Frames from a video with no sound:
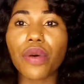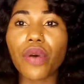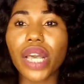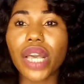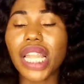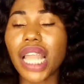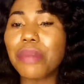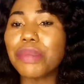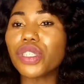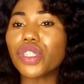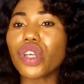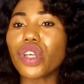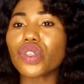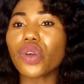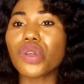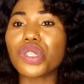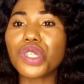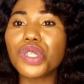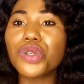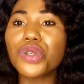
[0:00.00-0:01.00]
okay, let me just
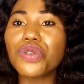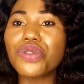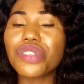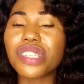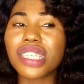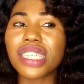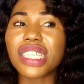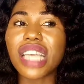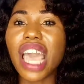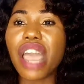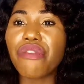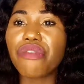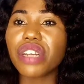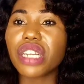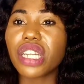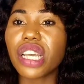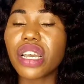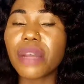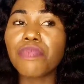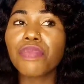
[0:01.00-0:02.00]
continue using it every
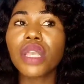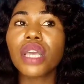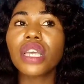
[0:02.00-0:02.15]
day,